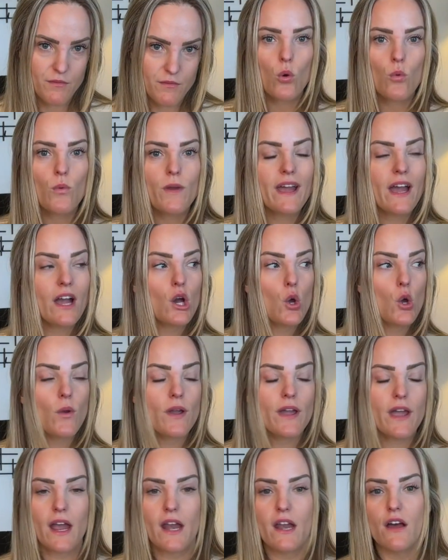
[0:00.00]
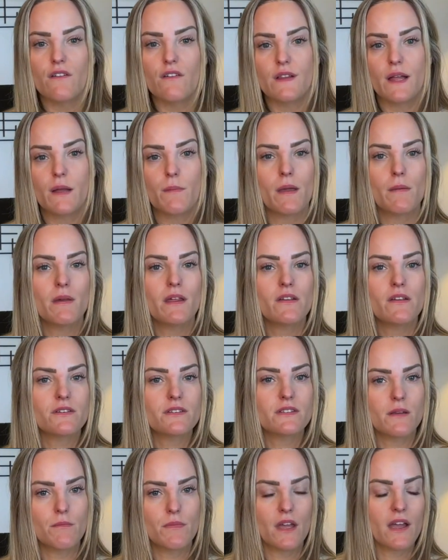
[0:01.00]
Or we get creative. Like maybe
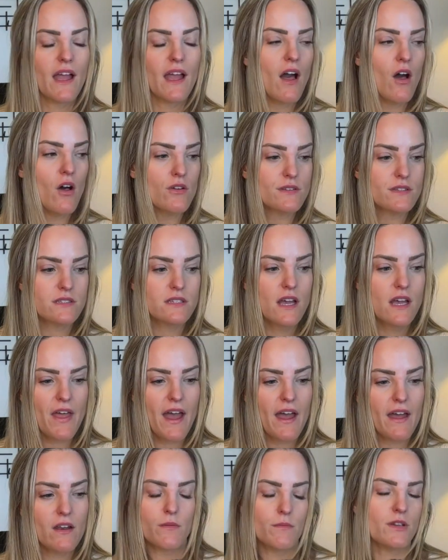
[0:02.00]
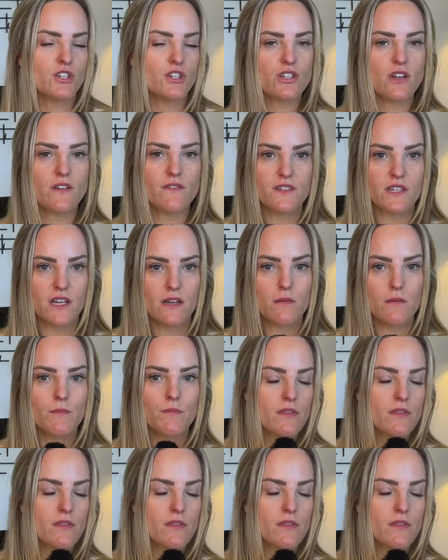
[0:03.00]
there's something else that can be shifted.